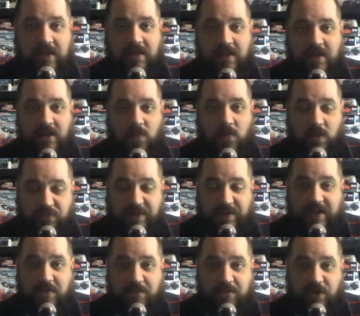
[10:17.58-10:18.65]
once we get
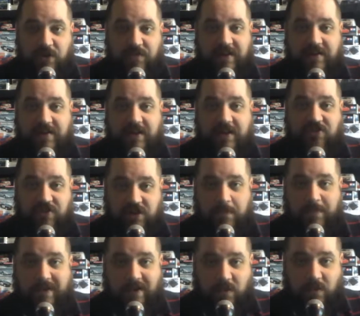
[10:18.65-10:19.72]
it moving, it should go
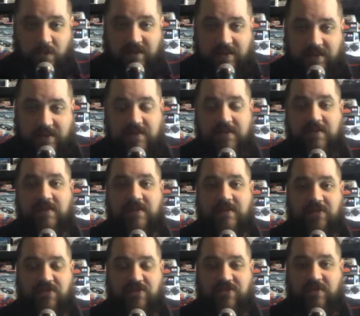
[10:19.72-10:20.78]
pretty quickly.
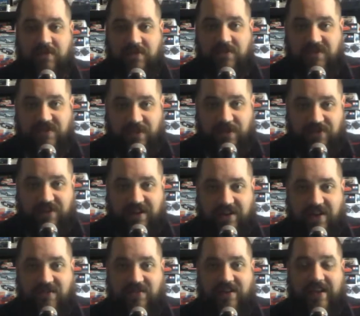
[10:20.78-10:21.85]
It's just a question
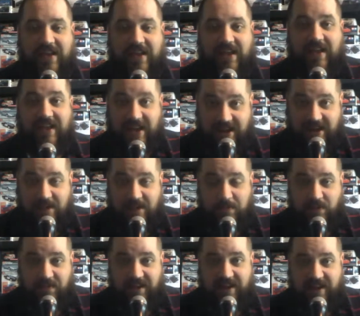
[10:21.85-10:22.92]
of getting it
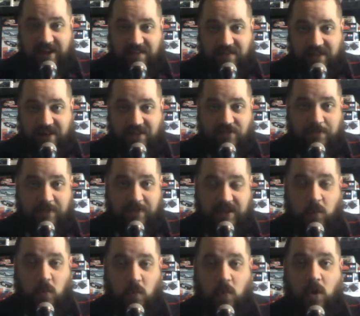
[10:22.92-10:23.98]
moving and having it actually be
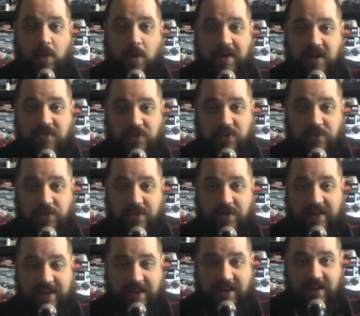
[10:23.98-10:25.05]
warm enough to
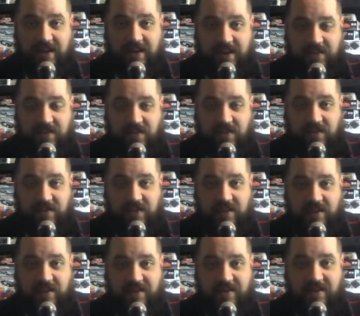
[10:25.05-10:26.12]
get it in
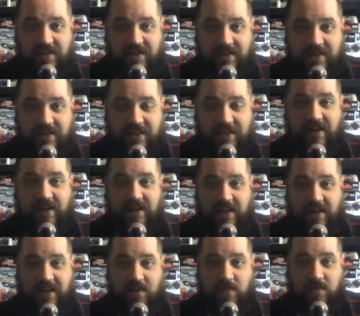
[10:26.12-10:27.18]
the into
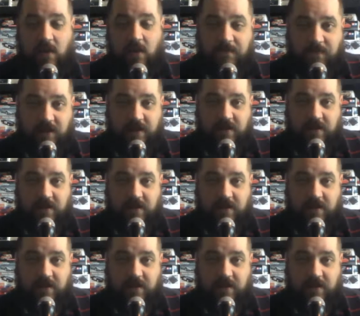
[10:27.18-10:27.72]
gear. Hopefully.